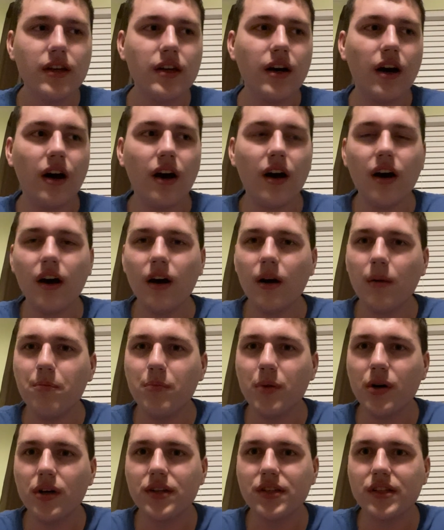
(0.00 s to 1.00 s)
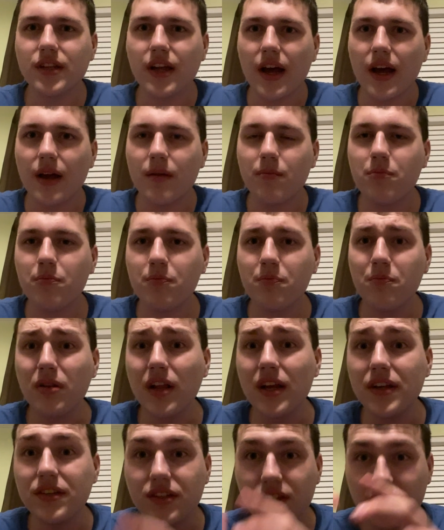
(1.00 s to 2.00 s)
books that
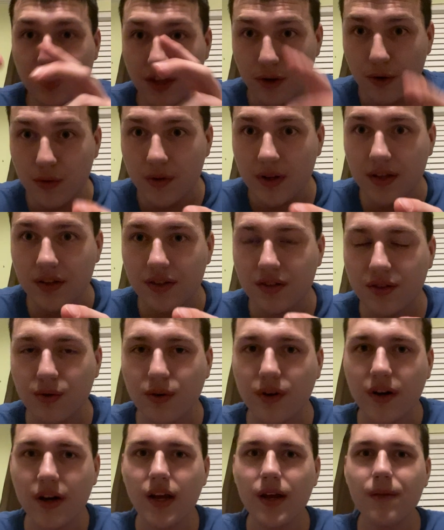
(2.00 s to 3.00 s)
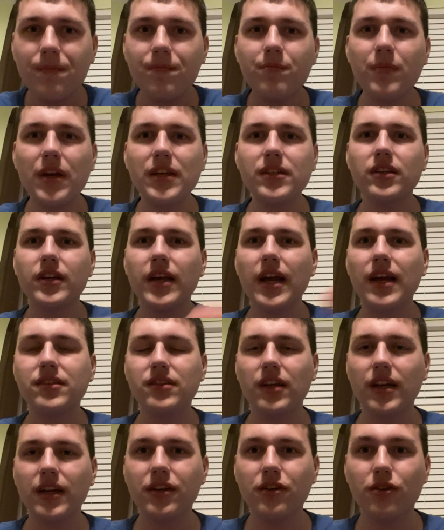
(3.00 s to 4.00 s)
place you in the story, basically acts
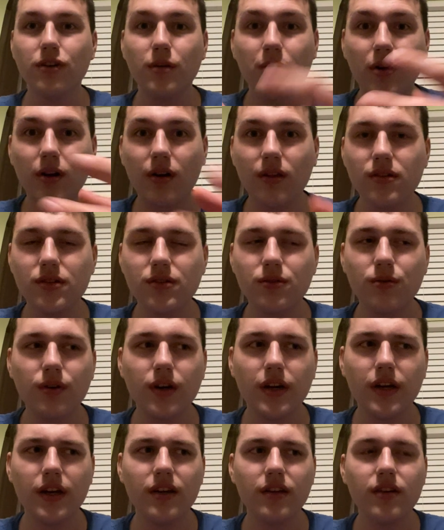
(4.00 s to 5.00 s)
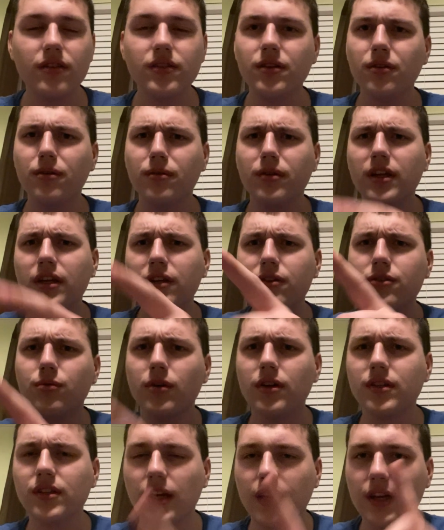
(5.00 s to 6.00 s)
like you're a part of the story. So they use
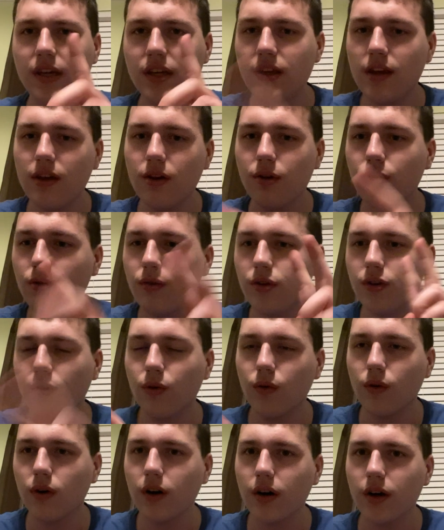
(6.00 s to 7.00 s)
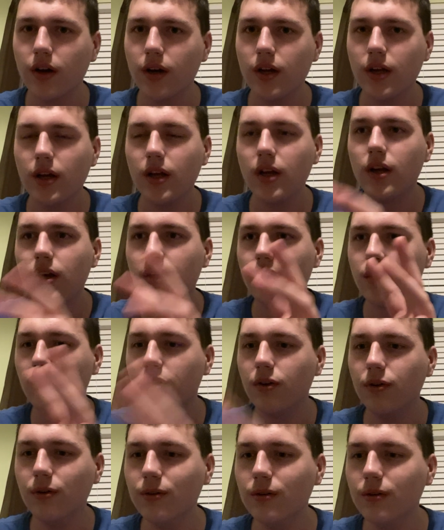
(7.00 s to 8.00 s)
words like you, your,
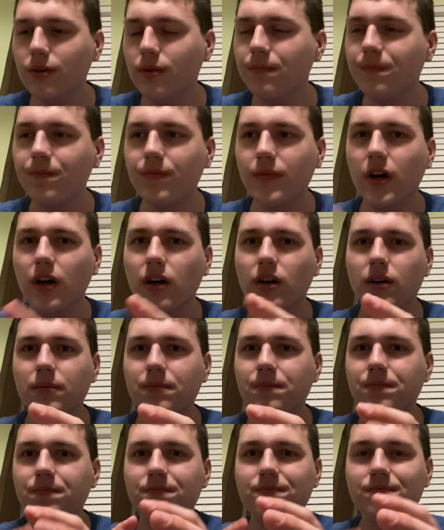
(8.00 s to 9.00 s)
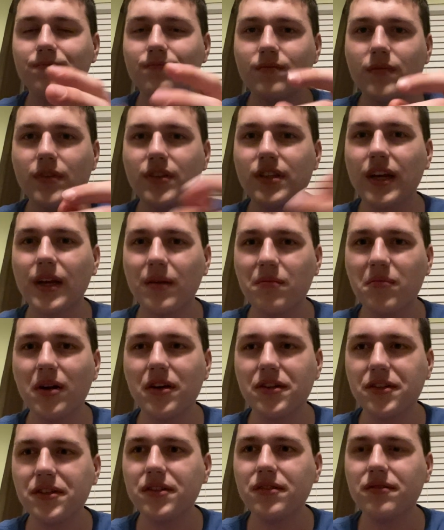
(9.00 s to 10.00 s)
you'll, second
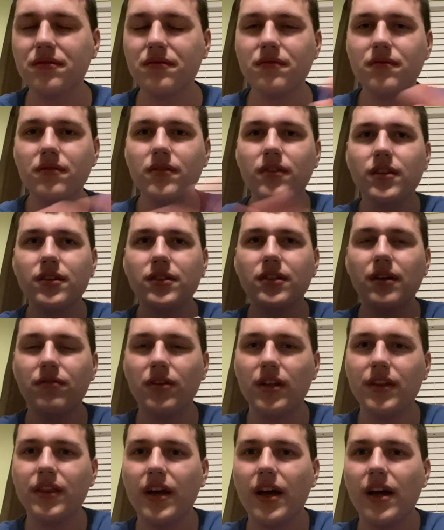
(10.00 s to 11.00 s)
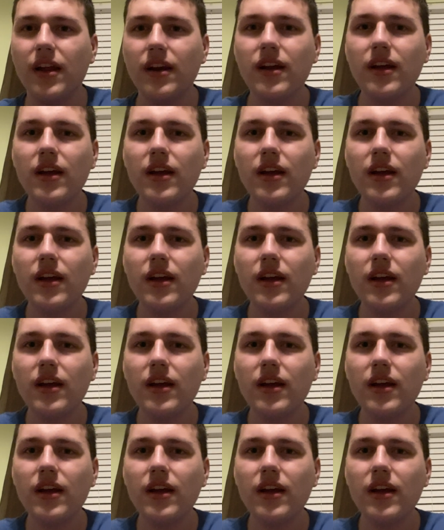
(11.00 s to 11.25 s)
person, stuff like that.